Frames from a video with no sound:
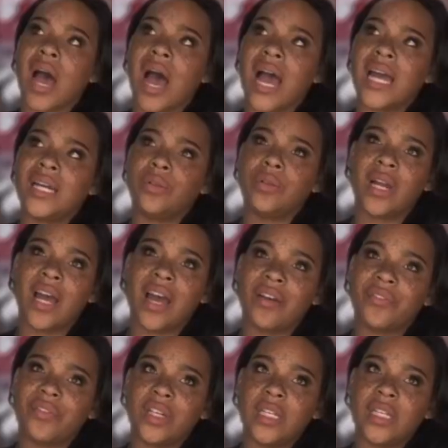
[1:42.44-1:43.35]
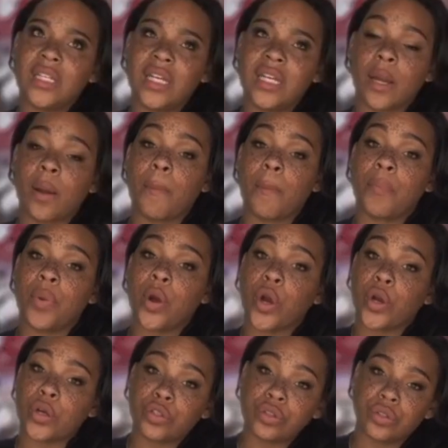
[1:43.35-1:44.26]
I don't have anything
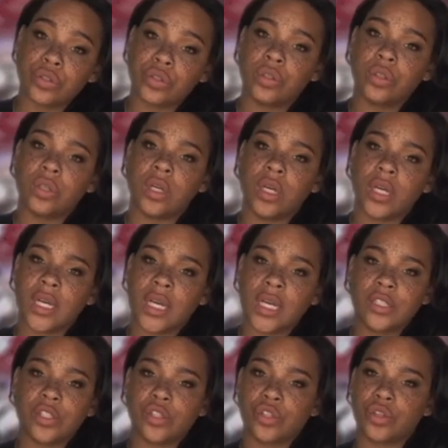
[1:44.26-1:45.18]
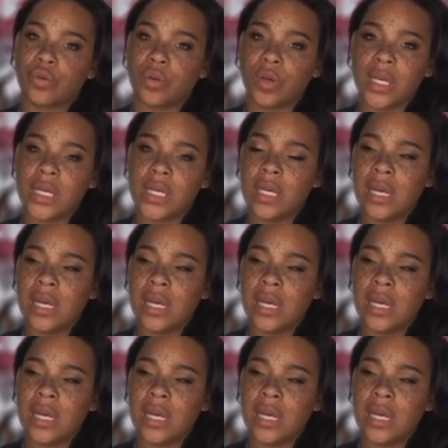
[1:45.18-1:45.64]
personal against Cree,